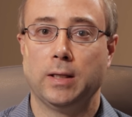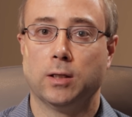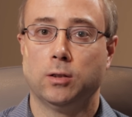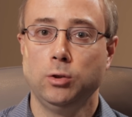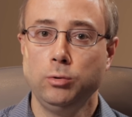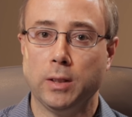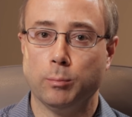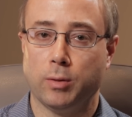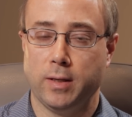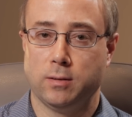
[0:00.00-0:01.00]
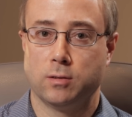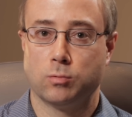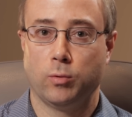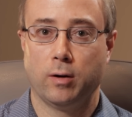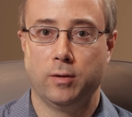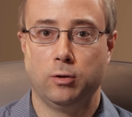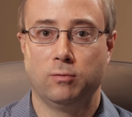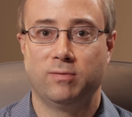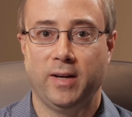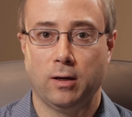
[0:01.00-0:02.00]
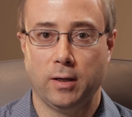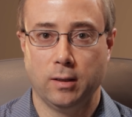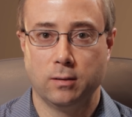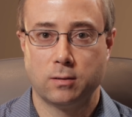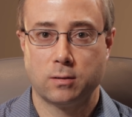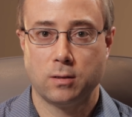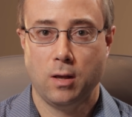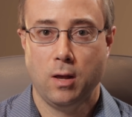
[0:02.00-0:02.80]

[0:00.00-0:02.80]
including places where the new variants